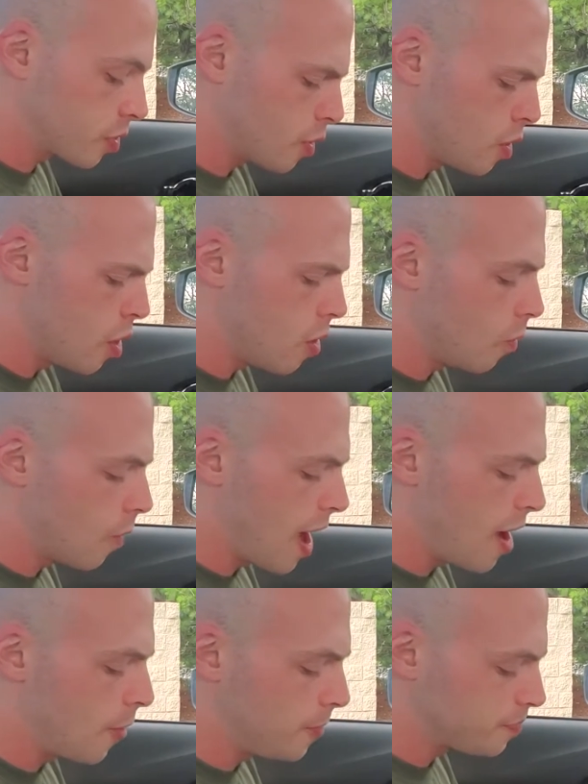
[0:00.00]
Oh
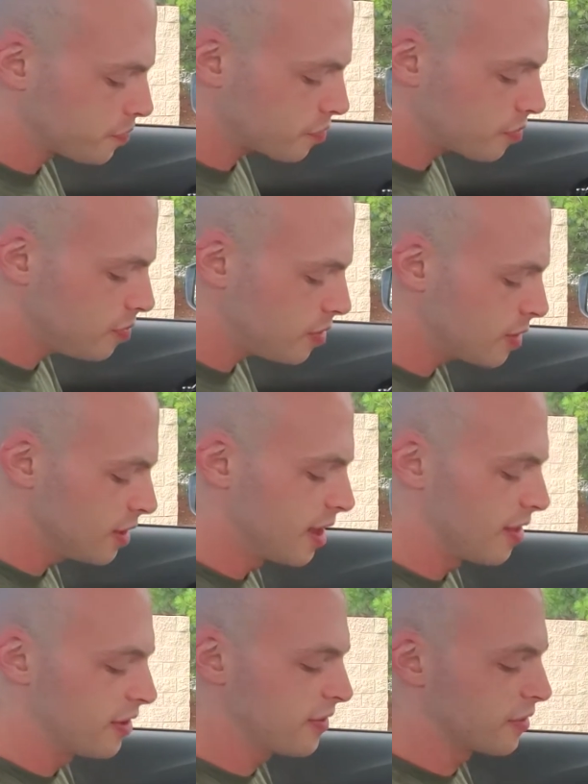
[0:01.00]
wow.
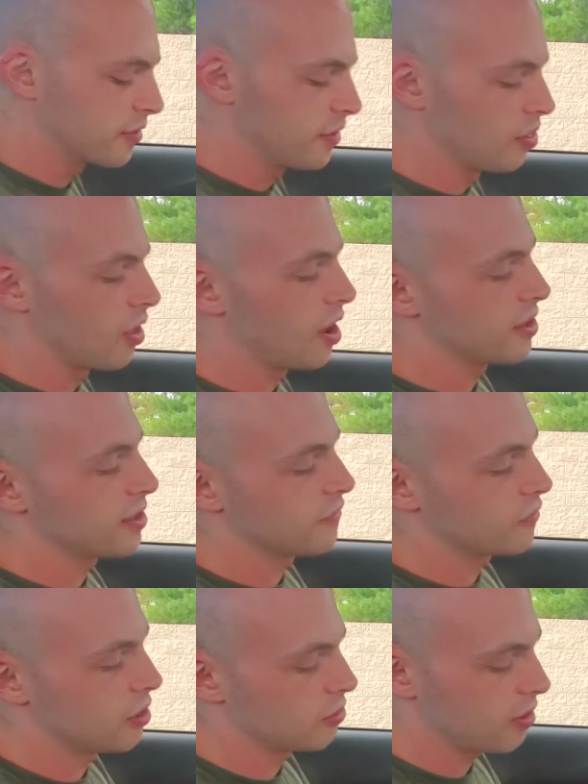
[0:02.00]
Yeah, this looks a lot
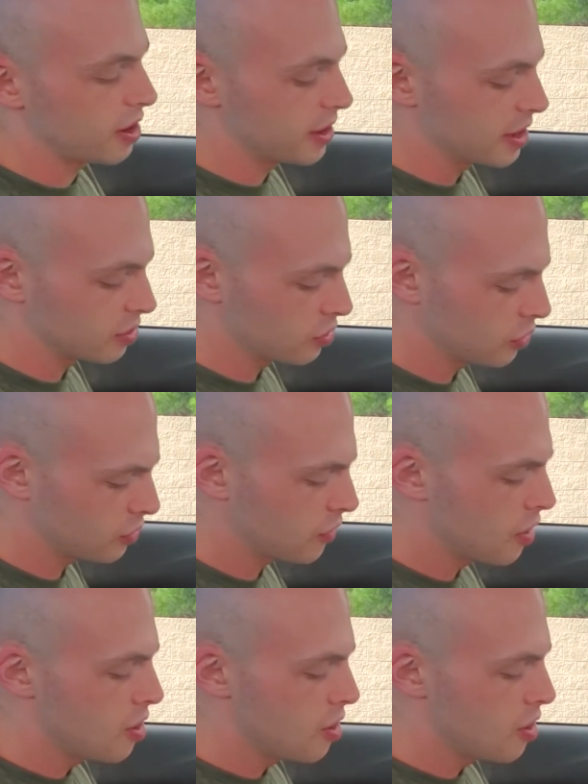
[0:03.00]
different already. It looks...